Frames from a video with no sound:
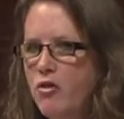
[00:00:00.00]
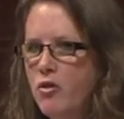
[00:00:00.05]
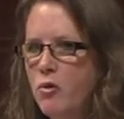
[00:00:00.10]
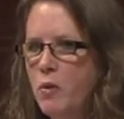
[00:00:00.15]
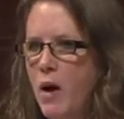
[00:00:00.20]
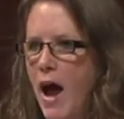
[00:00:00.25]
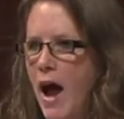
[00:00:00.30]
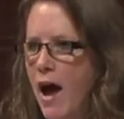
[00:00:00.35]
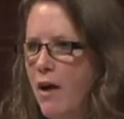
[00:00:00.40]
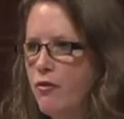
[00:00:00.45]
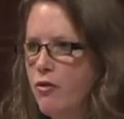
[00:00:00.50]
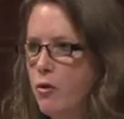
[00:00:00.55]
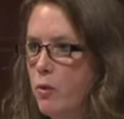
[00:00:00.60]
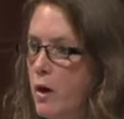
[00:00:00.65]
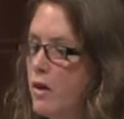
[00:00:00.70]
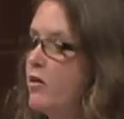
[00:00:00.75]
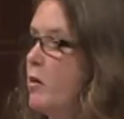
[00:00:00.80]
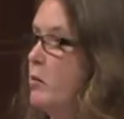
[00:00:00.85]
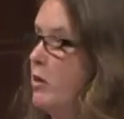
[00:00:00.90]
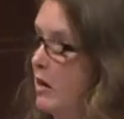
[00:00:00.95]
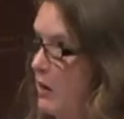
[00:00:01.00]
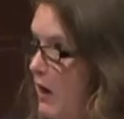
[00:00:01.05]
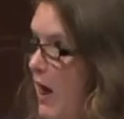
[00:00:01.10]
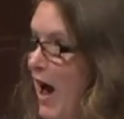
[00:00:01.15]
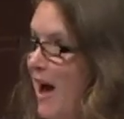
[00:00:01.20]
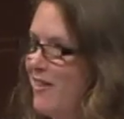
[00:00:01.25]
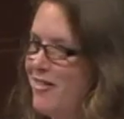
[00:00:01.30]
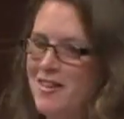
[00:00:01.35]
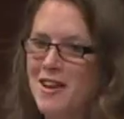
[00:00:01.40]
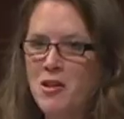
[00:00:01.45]
you have to, except in
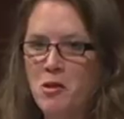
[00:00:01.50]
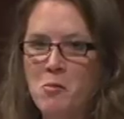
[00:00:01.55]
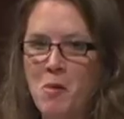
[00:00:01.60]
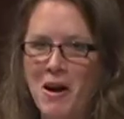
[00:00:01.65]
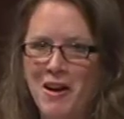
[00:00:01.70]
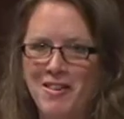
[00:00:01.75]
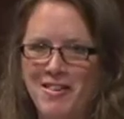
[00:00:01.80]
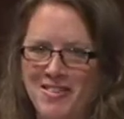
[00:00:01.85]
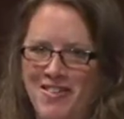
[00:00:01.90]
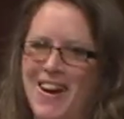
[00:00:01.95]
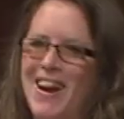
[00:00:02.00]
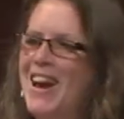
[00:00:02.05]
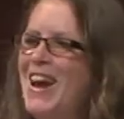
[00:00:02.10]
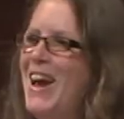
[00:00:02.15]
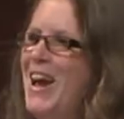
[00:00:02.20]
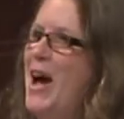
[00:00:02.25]
class, then you must, right?